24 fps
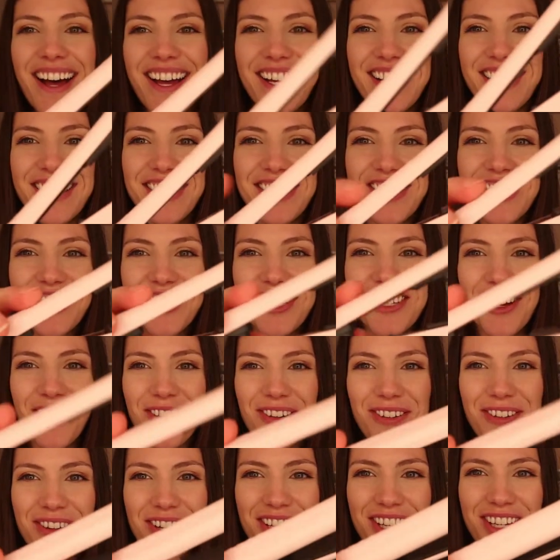It is
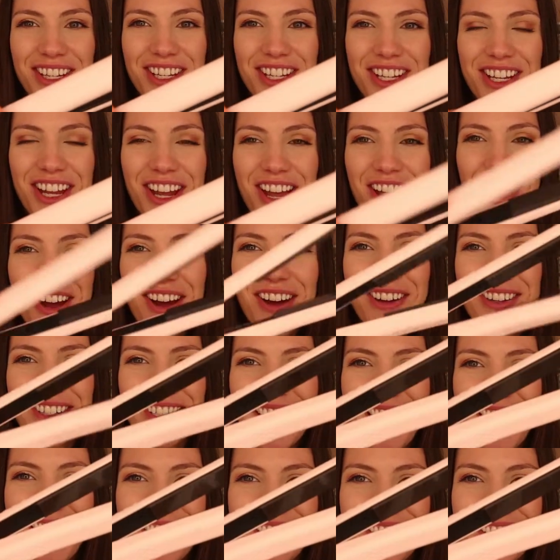so cute.
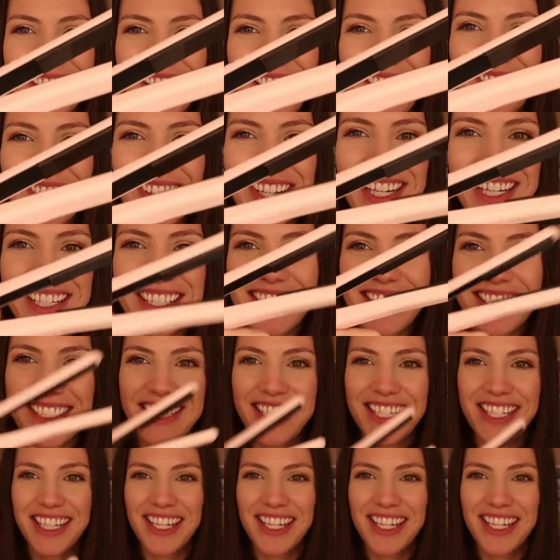I love it.